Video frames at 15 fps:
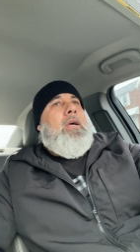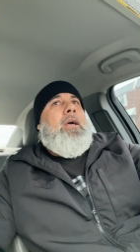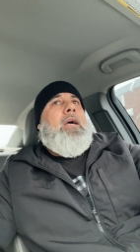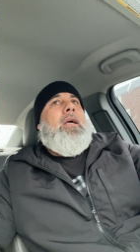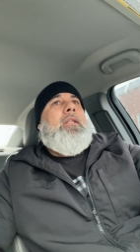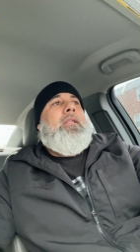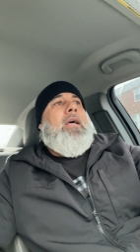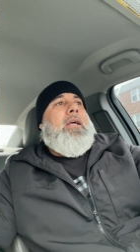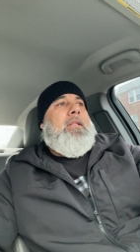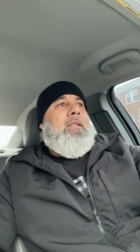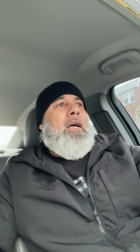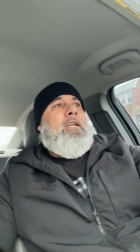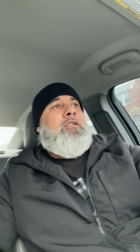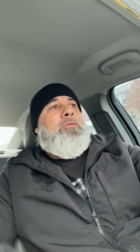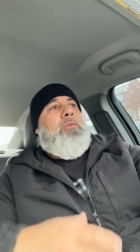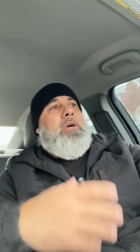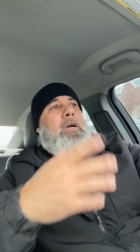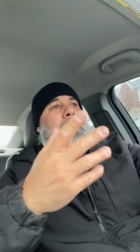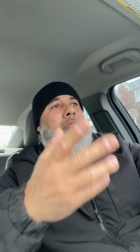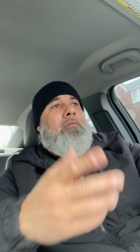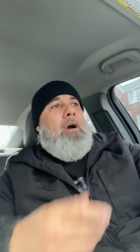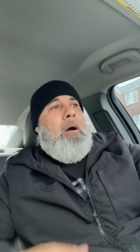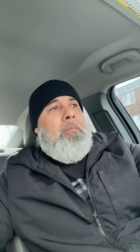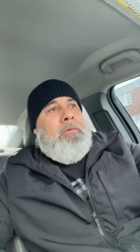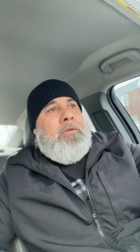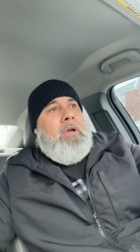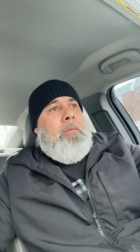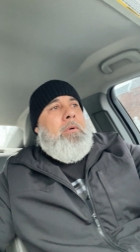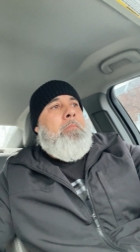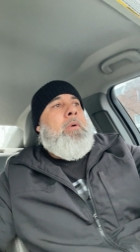And then that's where problems
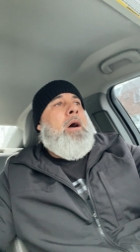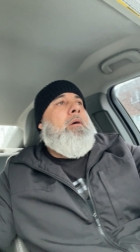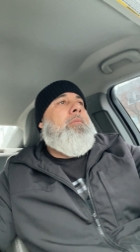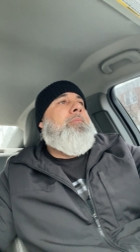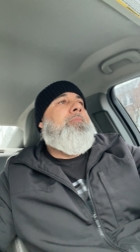come about.